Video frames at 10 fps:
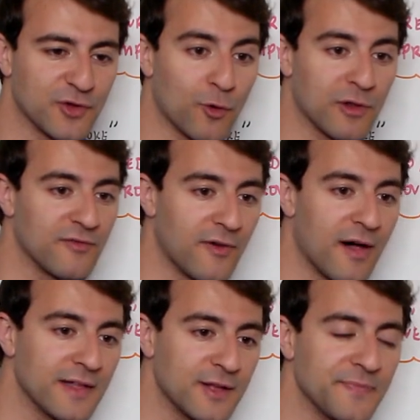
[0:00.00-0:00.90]
total
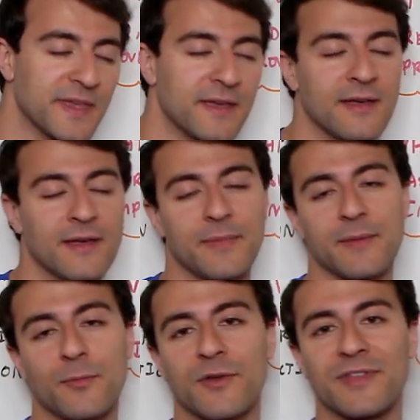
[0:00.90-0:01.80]
volume
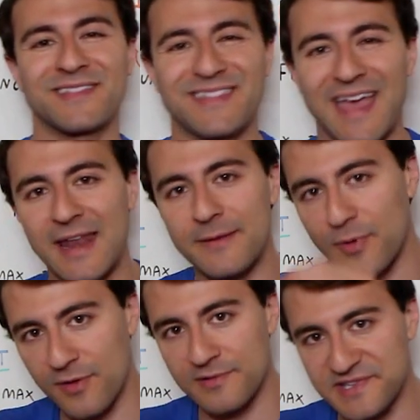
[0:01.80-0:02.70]
by more than
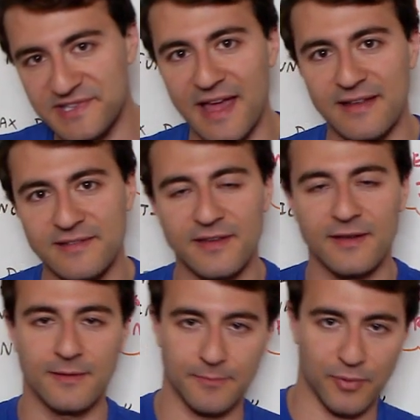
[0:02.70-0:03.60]
10%
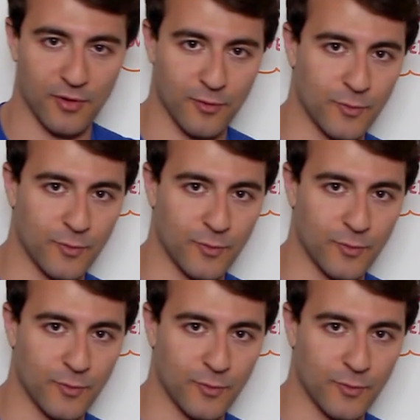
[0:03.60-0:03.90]
per